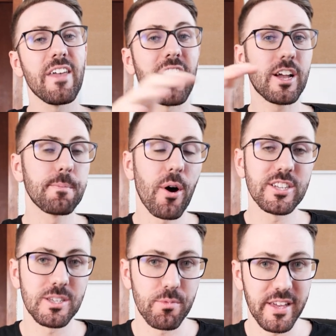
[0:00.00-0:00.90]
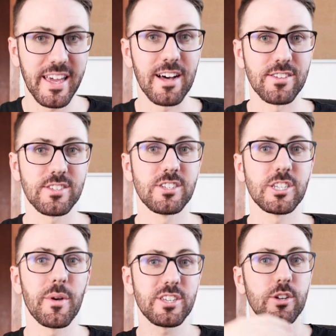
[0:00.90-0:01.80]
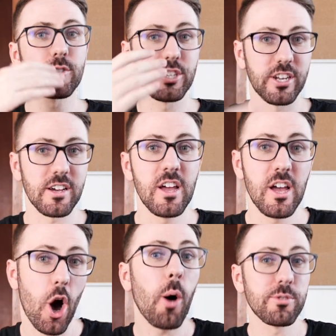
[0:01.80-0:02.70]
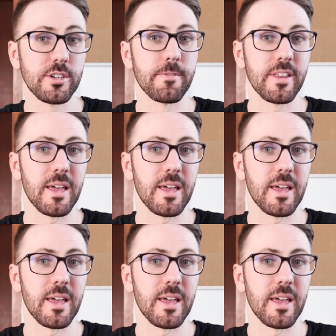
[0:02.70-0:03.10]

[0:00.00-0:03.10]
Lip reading: they could buy something else. So it's an alternate option for